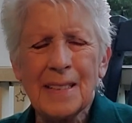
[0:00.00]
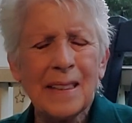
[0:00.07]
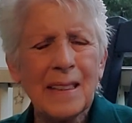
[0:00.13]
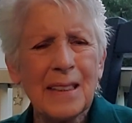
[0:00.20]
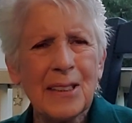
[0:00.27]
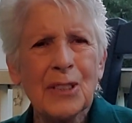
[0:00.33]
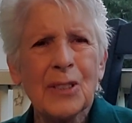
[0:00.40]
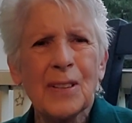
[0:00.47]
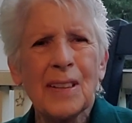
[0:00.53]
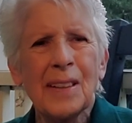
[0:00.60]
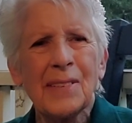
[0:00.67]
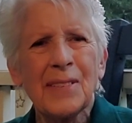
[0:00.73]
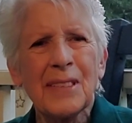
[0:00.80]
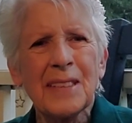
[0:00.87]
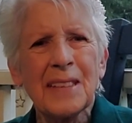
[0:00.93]
I'd sure love
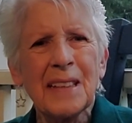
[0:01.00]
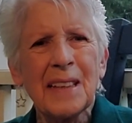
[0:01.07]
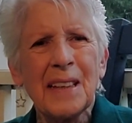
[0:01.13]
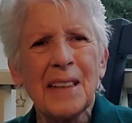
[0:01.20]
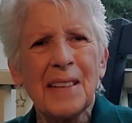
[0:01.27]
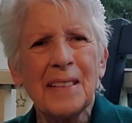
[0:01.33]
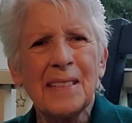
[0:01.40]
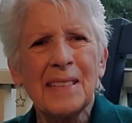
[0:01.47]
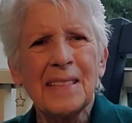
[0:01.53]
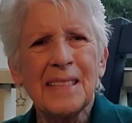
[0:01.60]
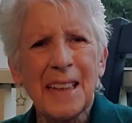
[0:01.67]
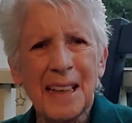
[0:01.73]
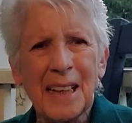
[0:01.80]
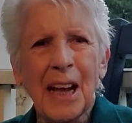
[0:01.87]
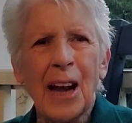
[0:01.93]
to see you.
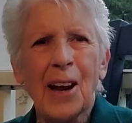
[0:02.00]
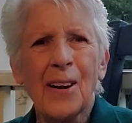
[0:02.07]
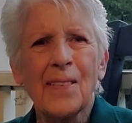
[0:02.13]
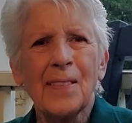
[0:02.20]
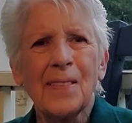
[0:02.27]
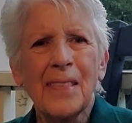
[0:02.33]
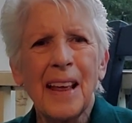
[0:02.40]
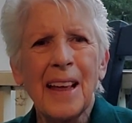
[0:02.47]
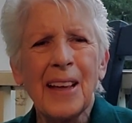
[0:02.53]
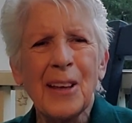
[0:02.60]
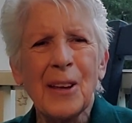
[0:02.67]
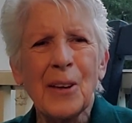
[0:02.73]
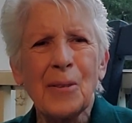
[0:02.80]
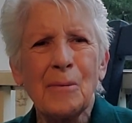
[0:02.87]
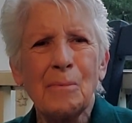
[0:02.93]
Take care. Thank you.